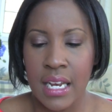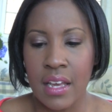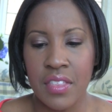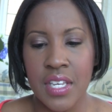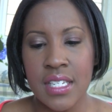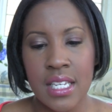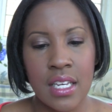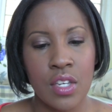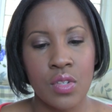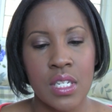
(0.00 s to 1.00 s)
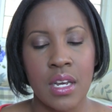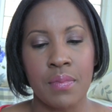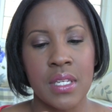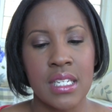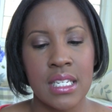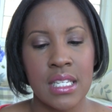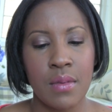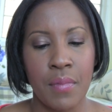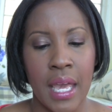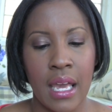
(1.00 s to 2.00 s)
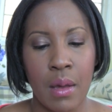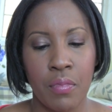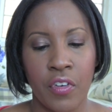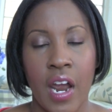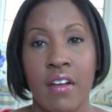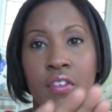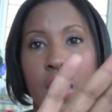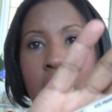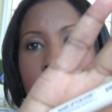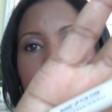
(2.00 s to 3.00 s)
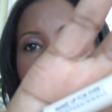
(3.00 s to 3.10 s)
Now this I used up. This is the Makeup Forever Eye